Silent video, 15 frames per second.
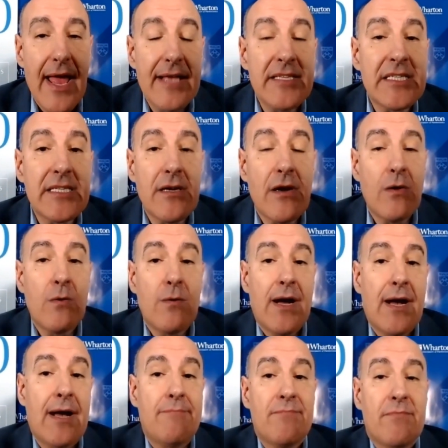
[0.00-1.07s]
And so
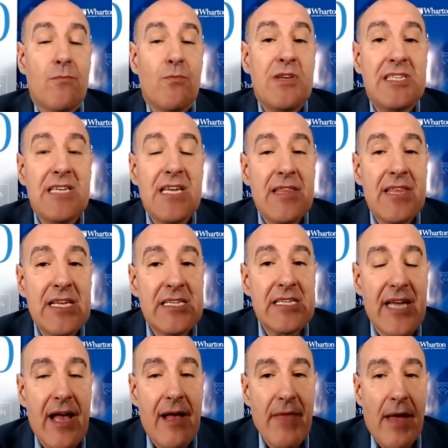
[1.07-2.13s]
um, we see
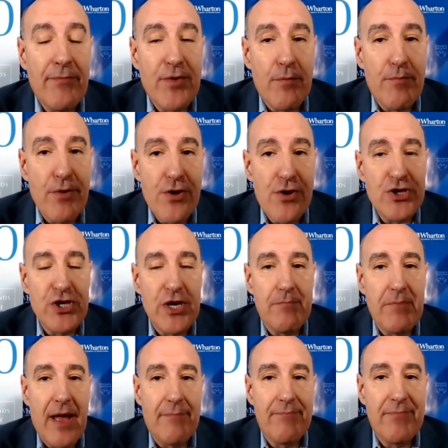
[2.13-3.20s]
this uh,
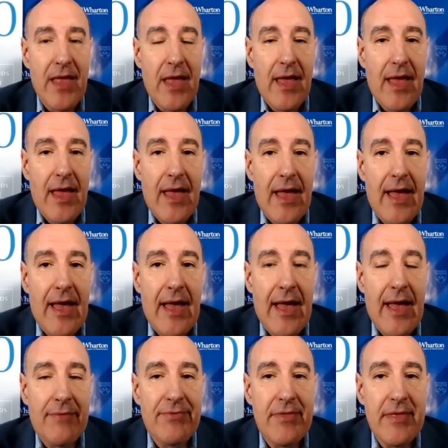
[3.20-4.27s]
entrepreneurship um,
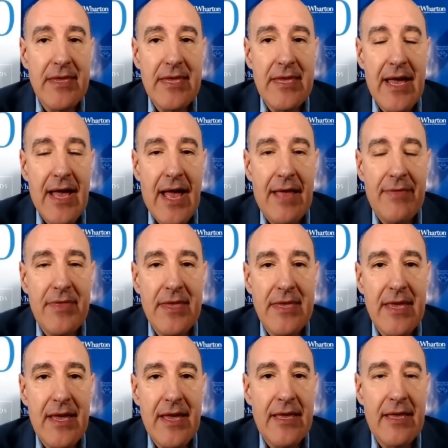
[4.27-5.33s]
uh, at the, uh, at
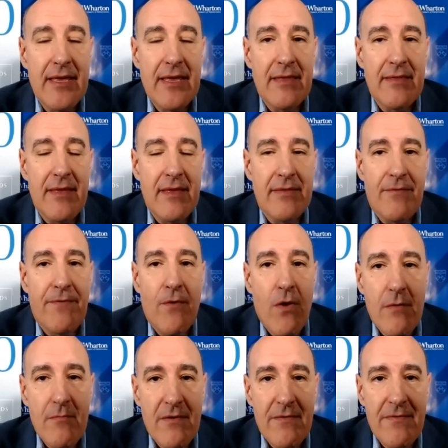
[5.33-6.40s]
the, uh, in, in, the
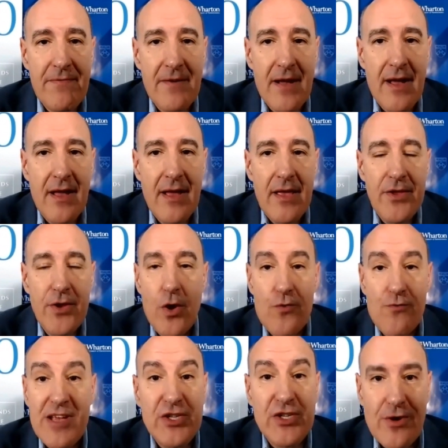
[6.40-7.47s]
form of, you
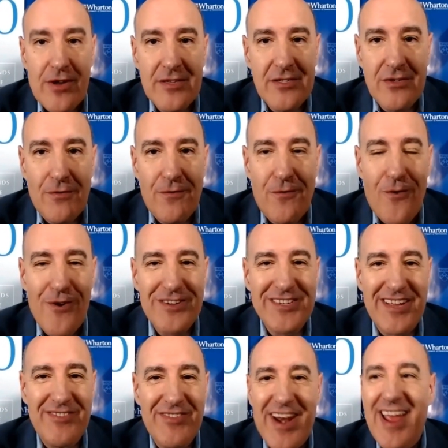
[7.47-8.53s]
know, restaurants, of
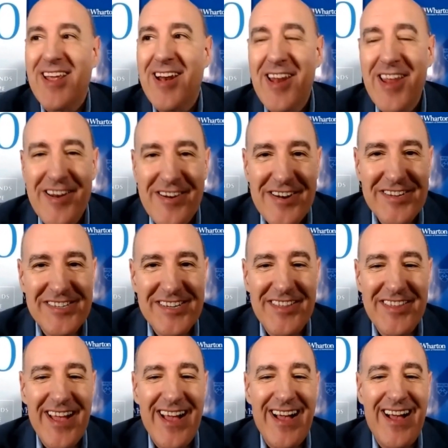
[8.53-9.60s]
course, and dry cleaners
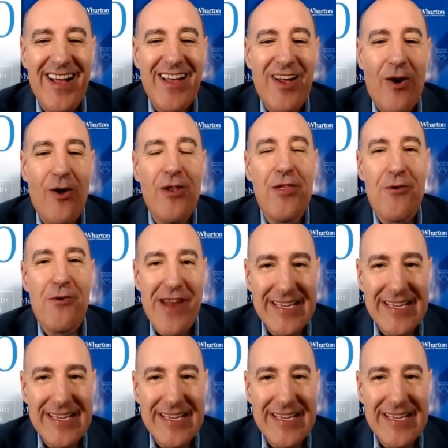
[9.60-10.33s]
and all the